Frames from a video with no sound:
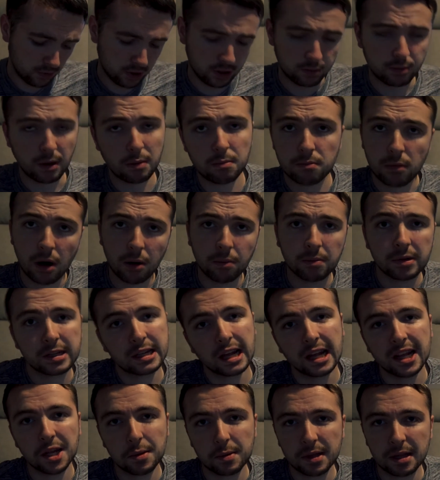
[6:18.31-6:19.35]
My mum
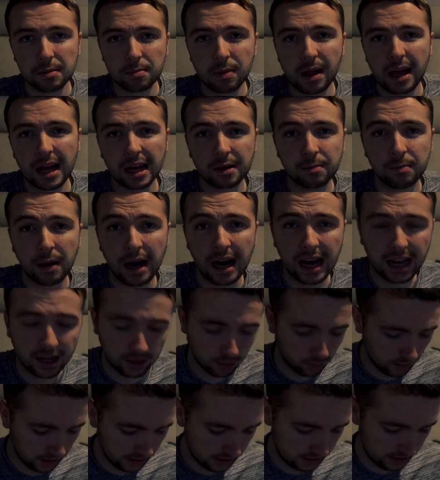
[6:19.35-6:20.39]
sitting there with the black bag
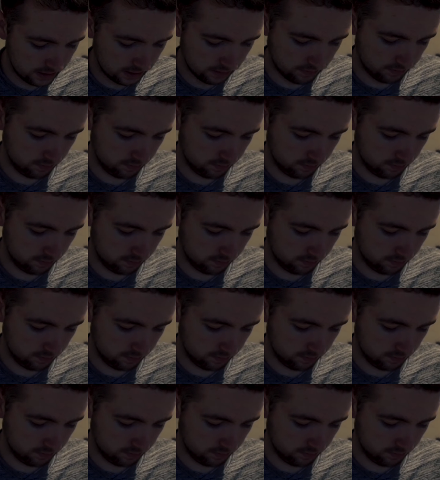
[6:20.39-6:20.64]
waiting.